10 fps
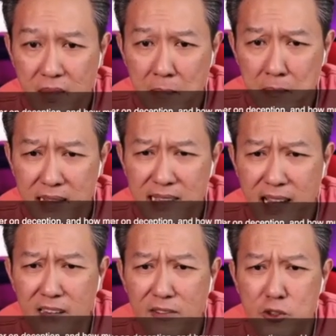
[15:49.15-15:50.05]

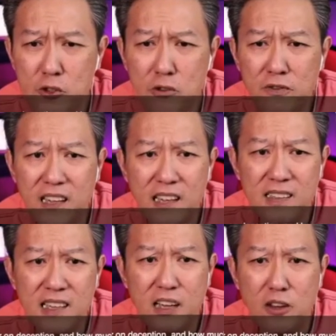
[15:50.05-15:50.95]
percent of truth is
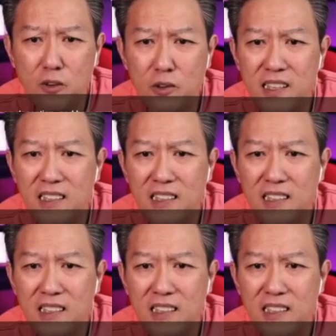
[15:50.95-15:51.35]
included